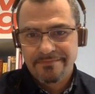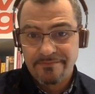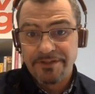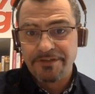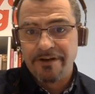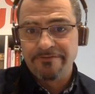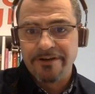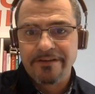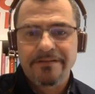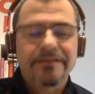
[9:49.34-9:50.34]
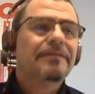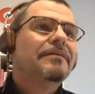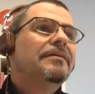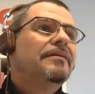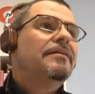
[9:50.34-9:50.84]
what you're offering.
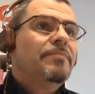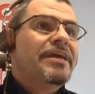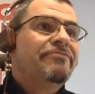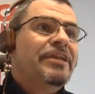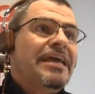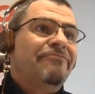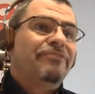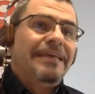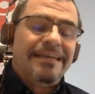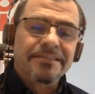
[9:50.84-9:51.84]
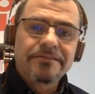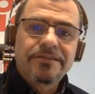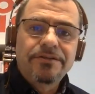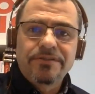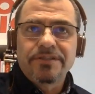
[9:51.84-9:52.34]
But even if it isn't
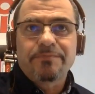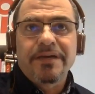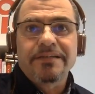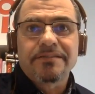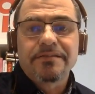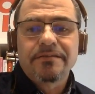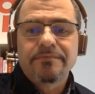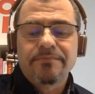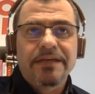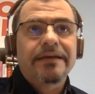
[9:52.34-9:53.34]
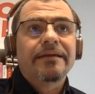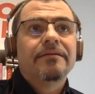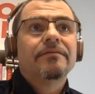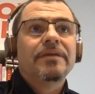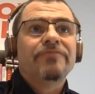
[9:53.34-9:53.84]
usage-based billing,
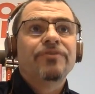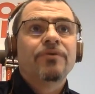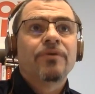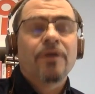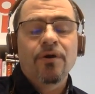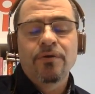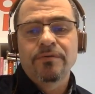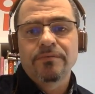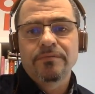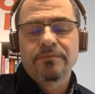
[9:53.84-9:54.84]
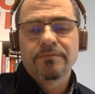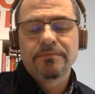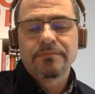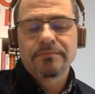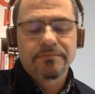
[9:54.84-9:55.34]
if your own
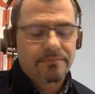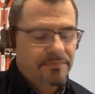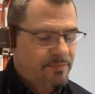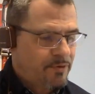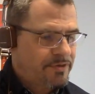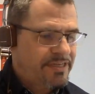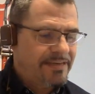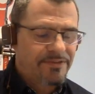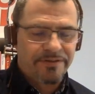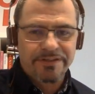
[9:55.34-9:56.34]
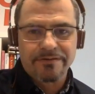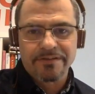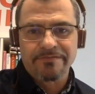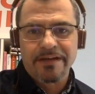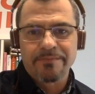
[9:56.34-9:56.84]
support teams or internal
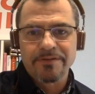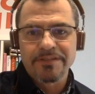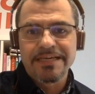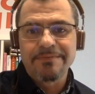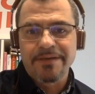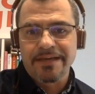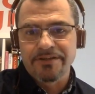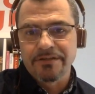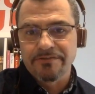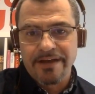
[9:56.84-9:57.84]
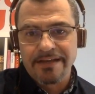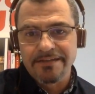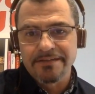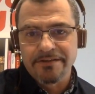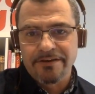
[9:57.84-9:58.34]
developers keep getting dragged
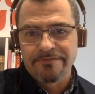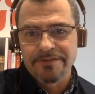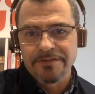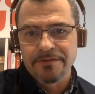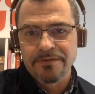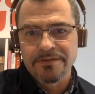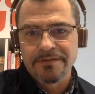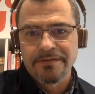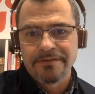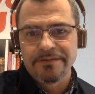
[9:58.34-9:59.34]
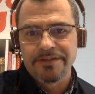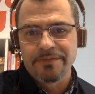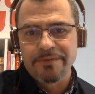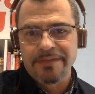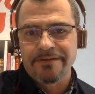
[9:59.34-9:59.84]
into conference calls to show
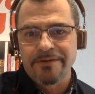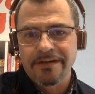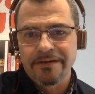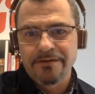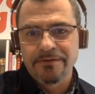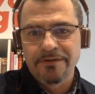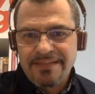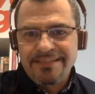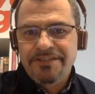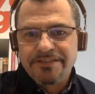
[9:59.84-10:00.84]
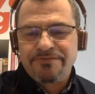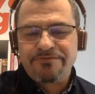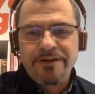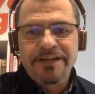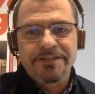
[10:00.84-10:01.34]
people how to write code. That's just
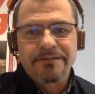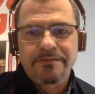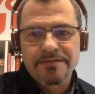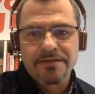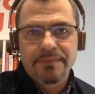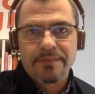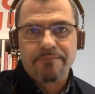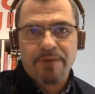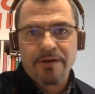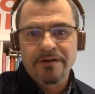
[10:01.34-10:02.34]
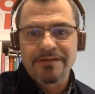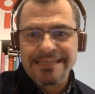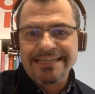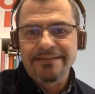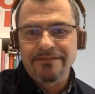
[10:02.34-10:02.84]
friction. So the per
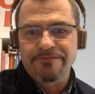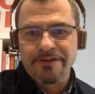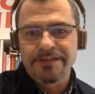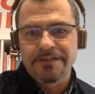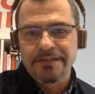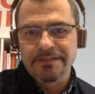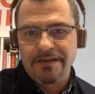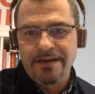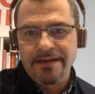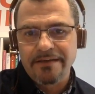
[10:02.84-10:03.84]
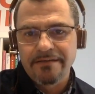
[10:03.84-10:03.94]
deal friction is high.